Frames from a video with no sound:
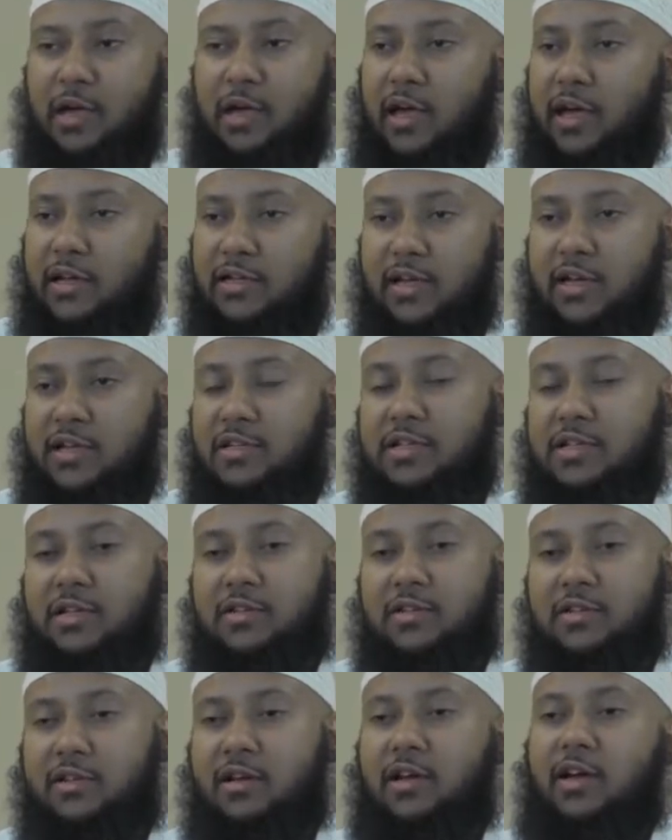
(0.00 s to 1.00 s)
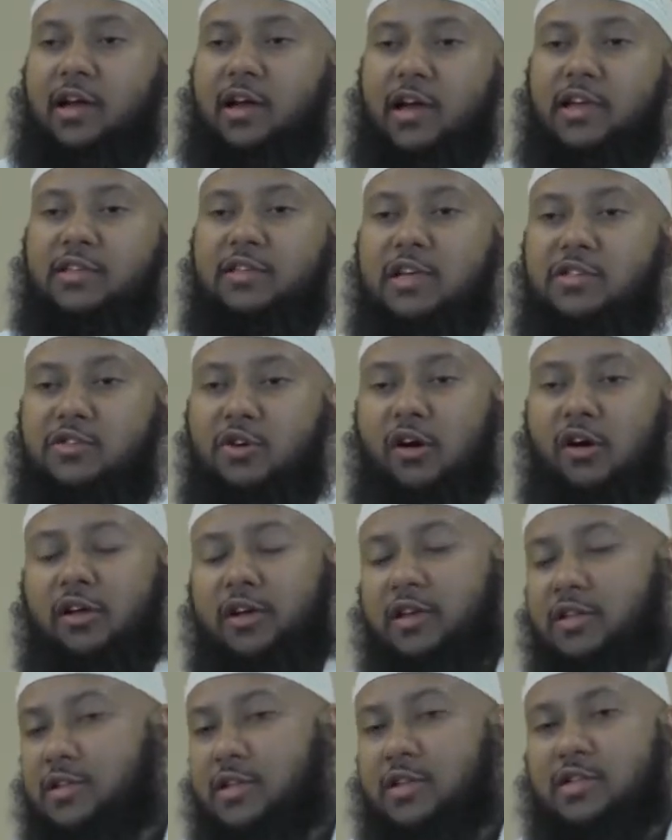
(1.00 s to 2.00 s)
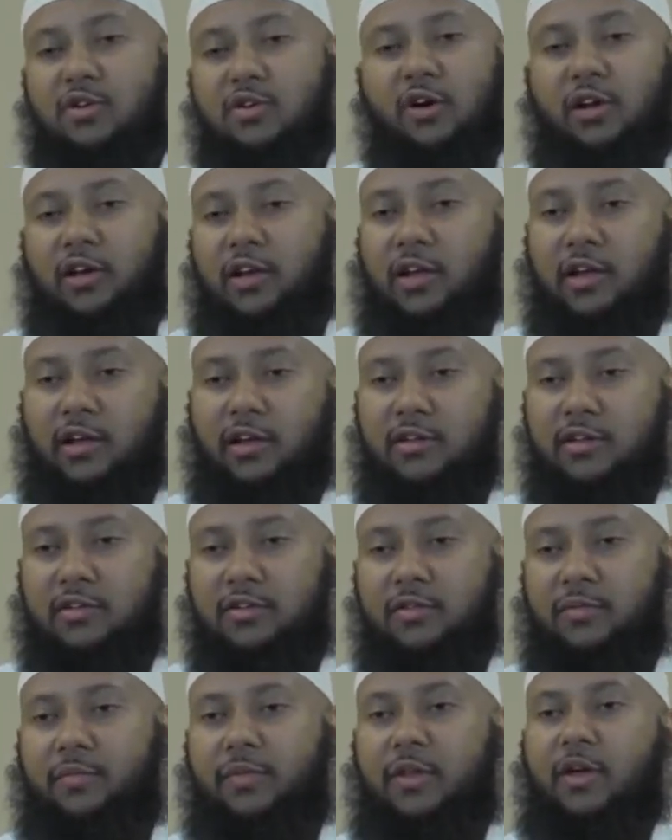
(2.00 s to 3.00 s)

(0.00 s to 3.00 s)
He takes it. He says, hold this. He's holding it.